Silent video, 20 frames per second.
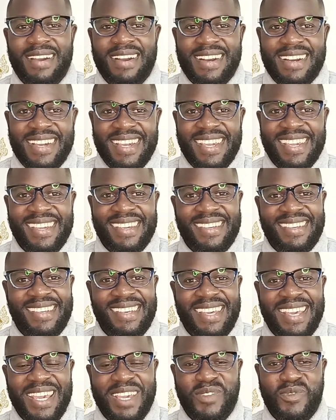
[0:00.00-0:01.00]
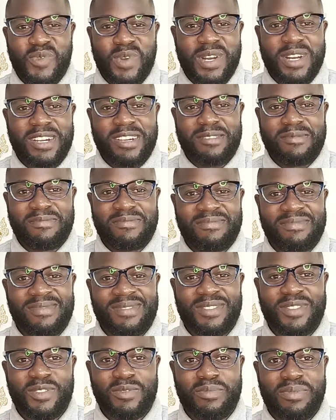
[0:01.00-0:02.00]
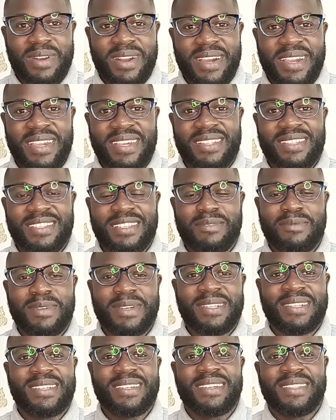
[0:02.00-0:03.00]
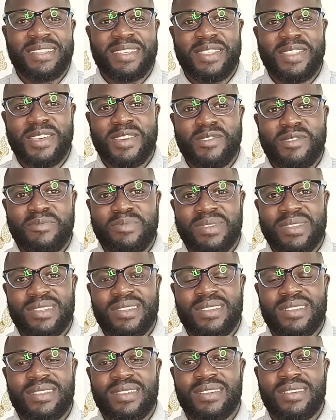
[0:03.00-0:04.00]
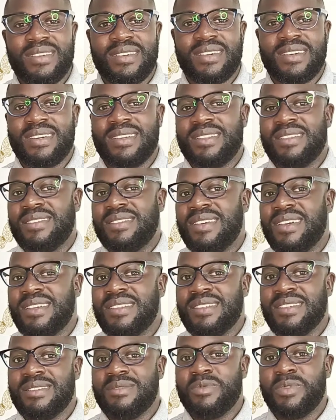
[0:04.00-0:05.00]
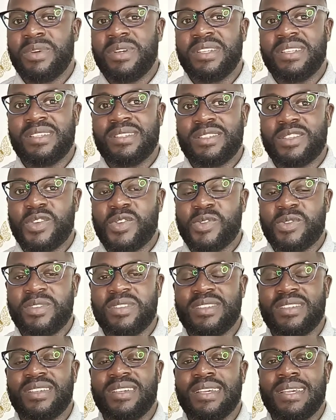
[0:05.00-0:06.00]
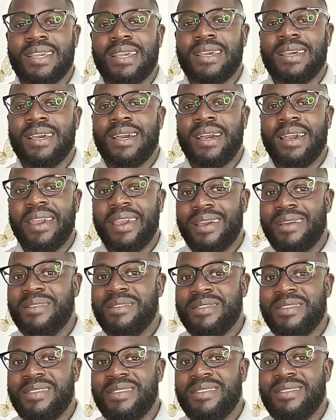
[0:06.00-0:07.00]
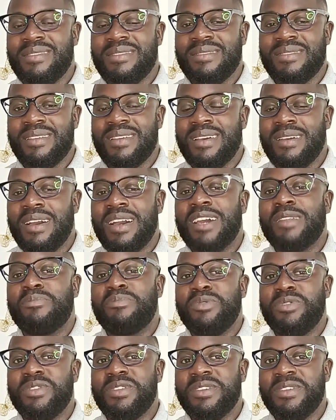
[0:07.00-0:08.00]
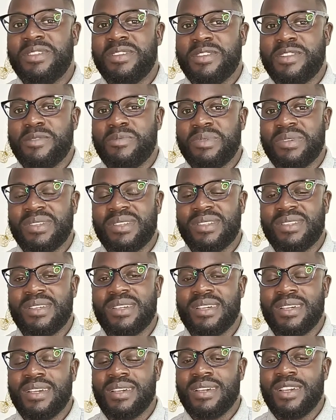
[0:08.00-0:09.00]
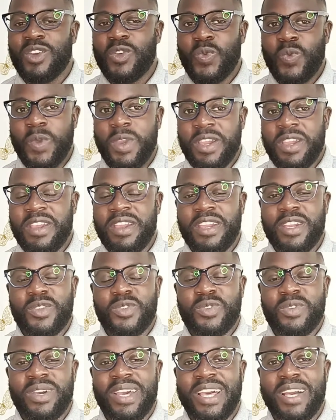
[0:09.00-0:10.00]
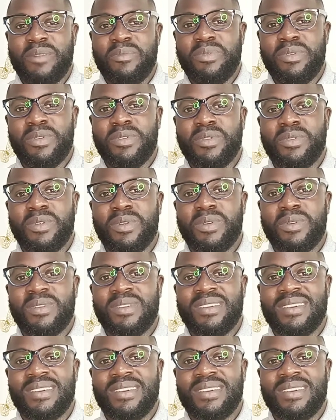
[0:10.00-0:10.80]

Hi, and welcome to Bryan Ssemanda, the therapist, the sex and wellness coach, a healthy and beauty therapist. We're here to help you grow